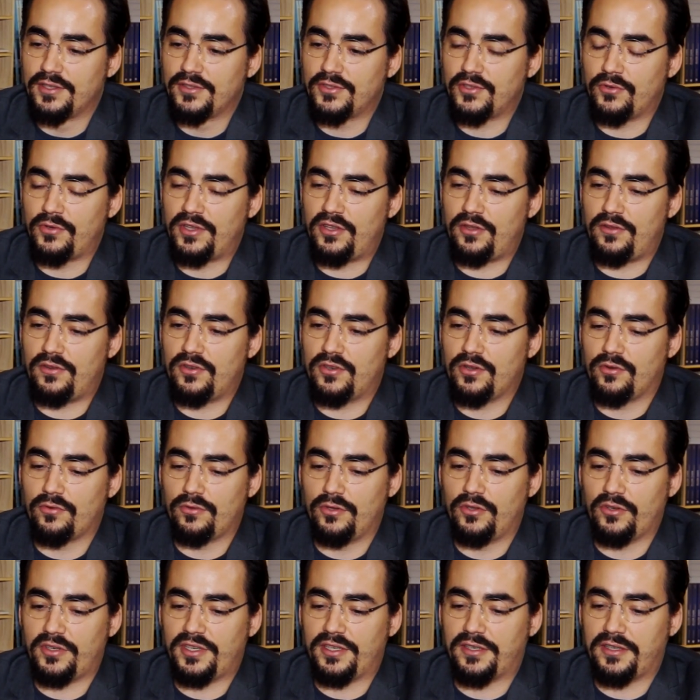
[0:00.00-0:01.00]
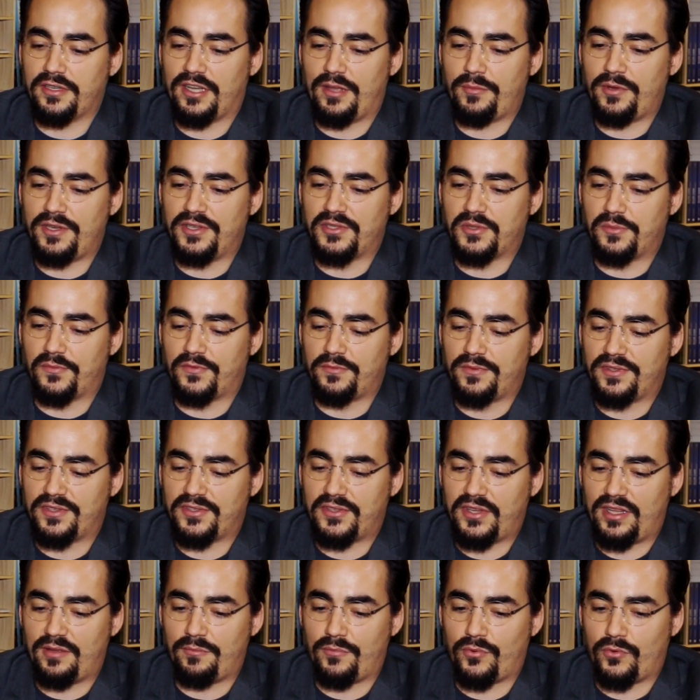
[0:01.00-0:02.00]
So you don't look at communism from the
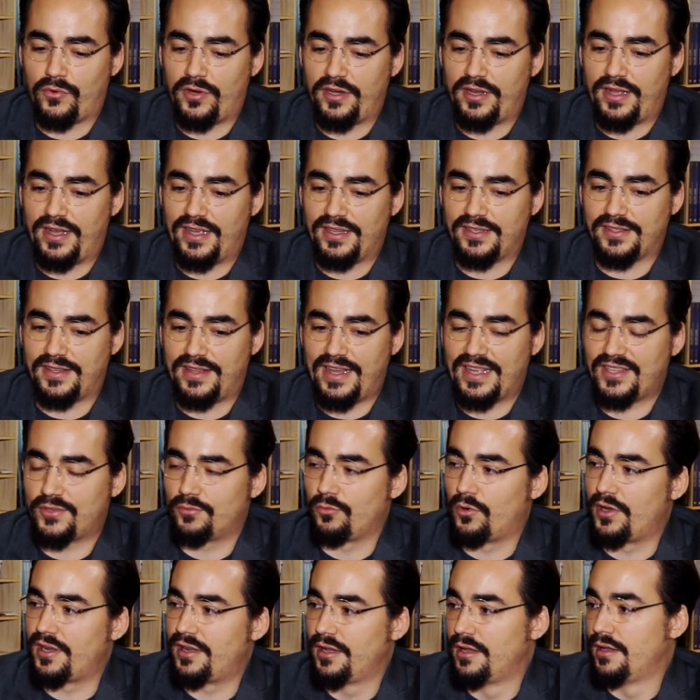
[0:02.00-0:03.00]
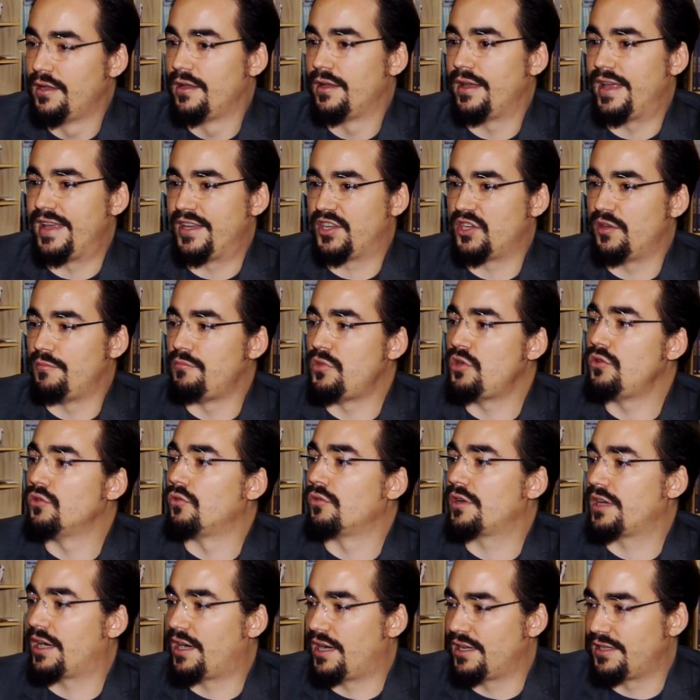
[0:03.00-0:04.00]
standpoint as that's what a
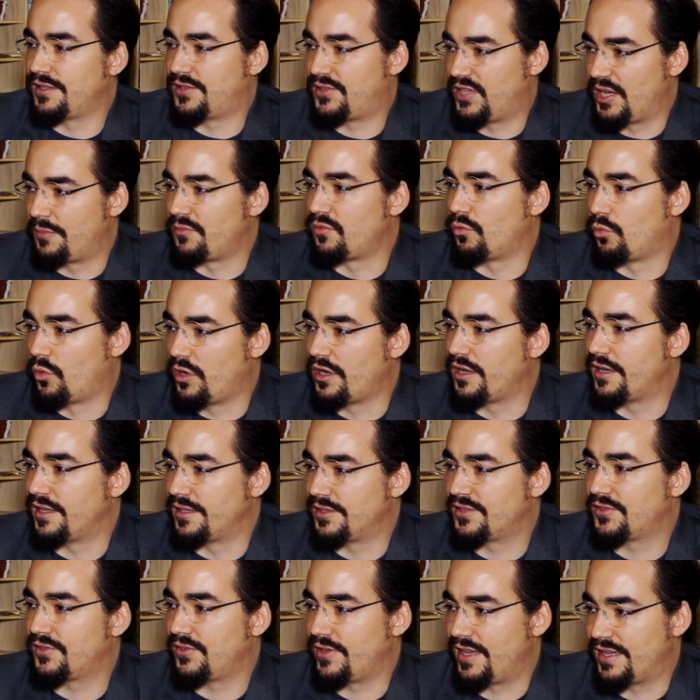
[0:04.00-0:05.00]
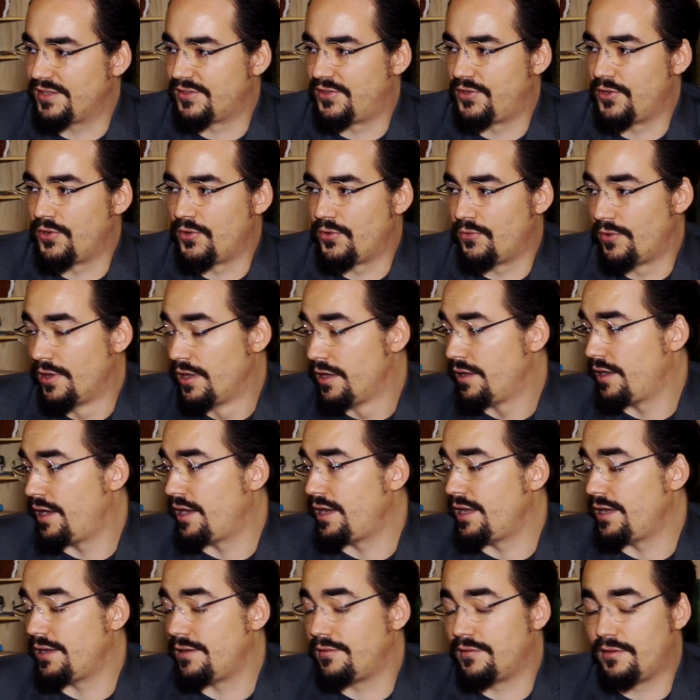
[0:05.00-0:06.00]
communal concept was, as though
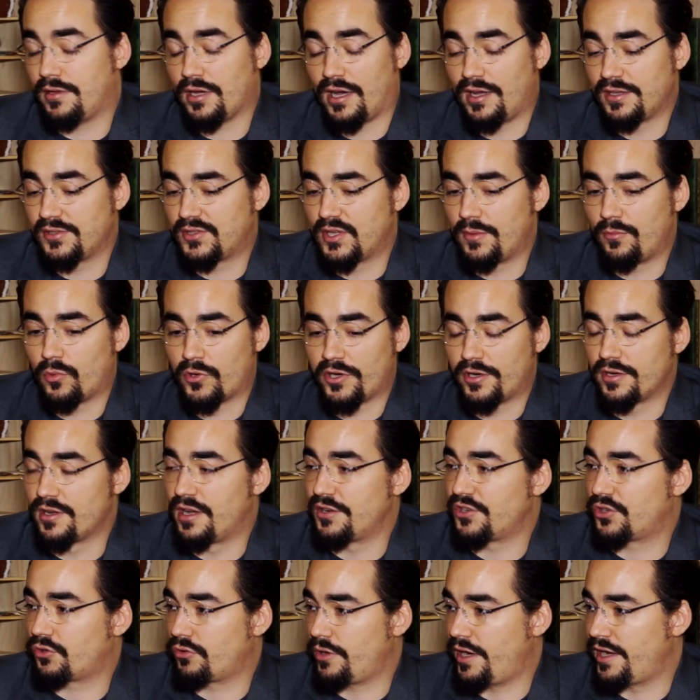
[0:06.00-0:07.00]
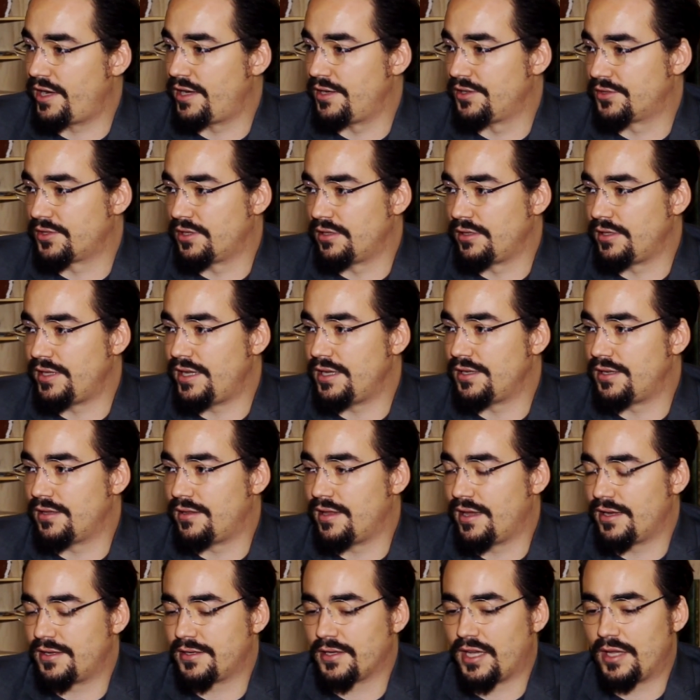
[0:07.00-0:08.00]
any concept where you're not trading is going to lead to
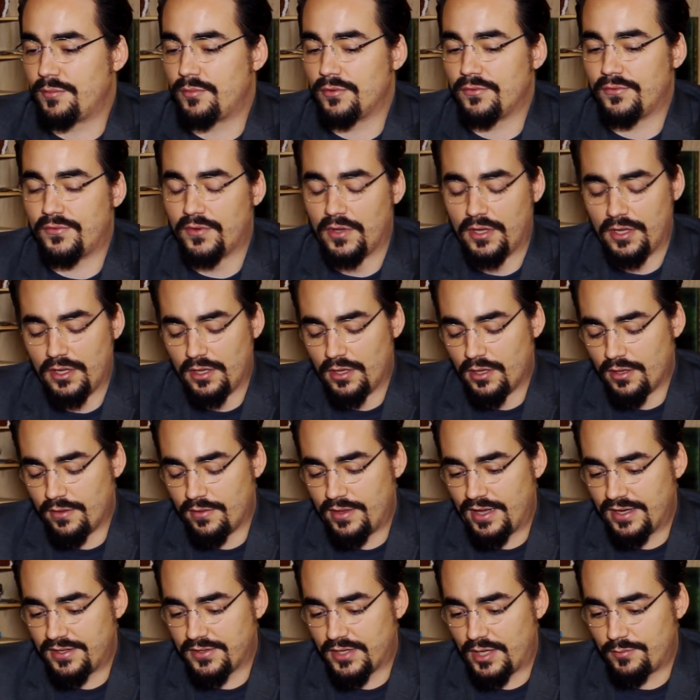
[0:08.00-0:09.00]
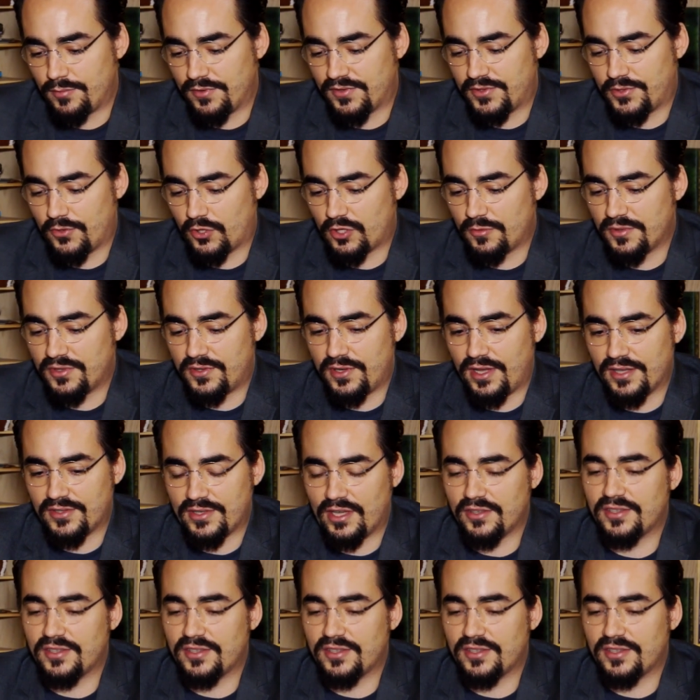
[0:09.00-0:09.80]
that type of circumstance.